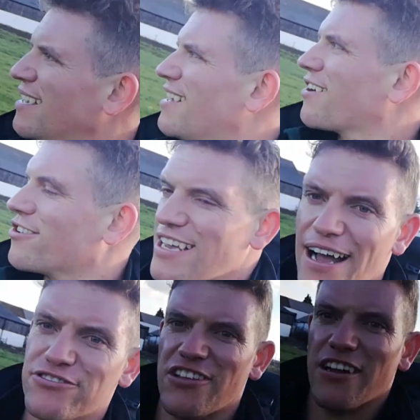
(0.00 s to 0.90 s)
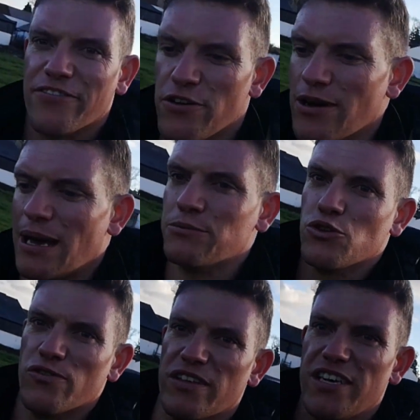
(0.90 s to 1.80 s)
because I've done that a few times
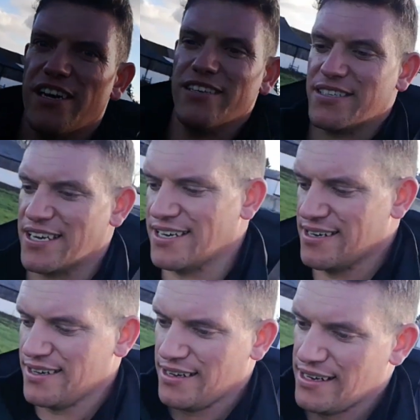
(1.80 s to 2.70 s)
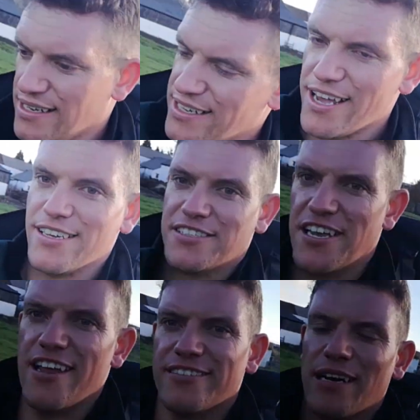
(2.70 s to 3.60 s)
over the years and it's
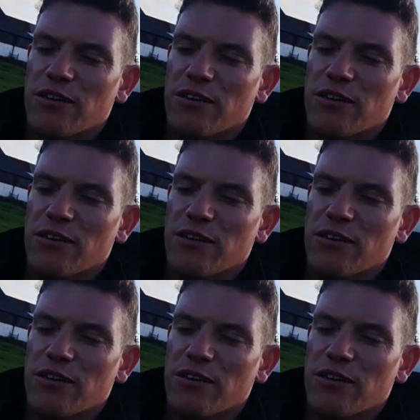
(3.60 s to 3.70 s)
turned out